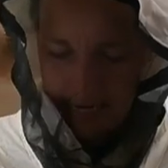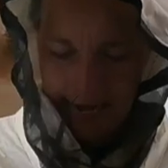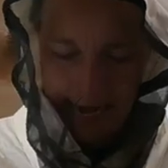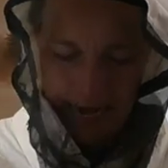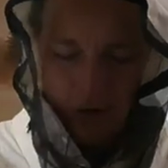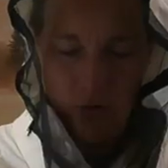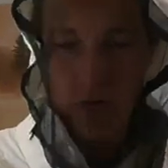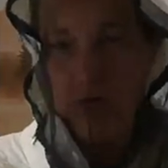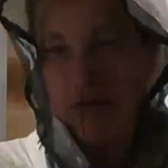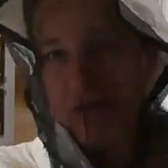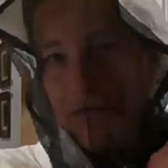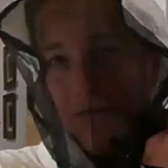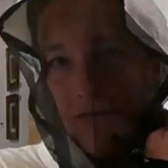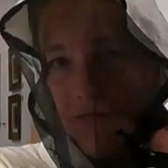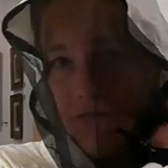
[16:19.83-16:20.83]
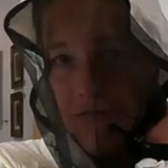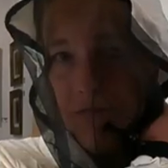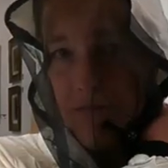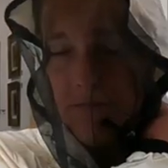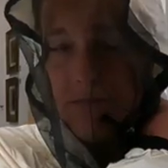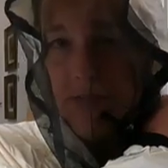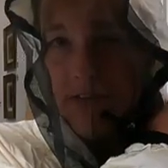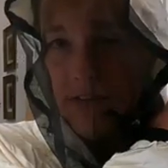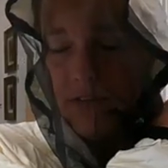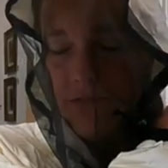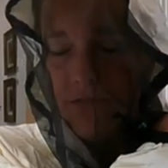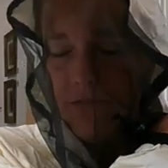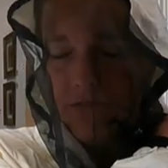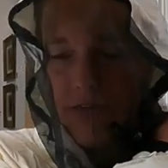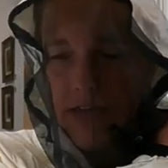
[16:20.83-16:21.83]
Now the
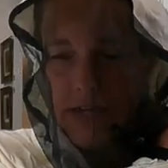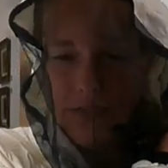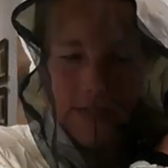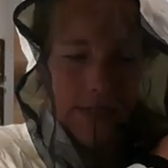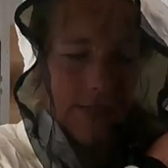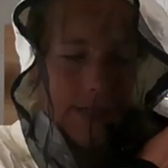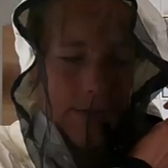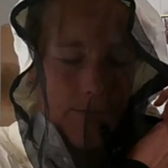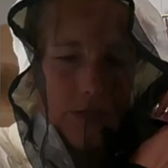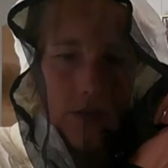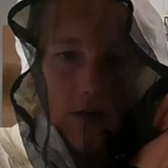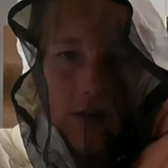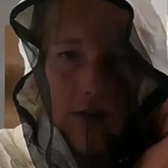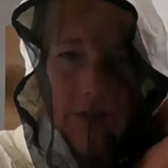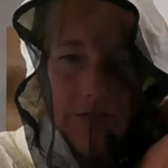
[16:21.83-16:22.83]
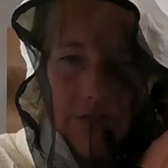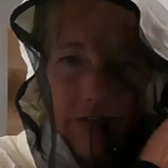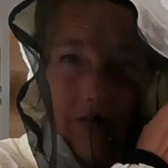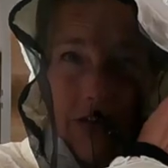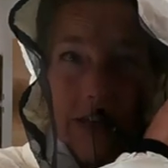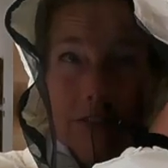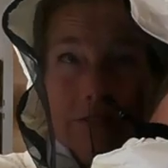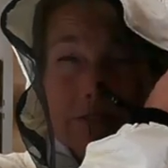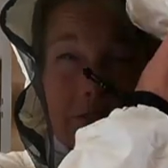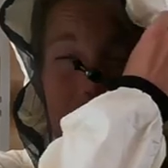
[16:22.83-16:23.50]
face zips off, if I can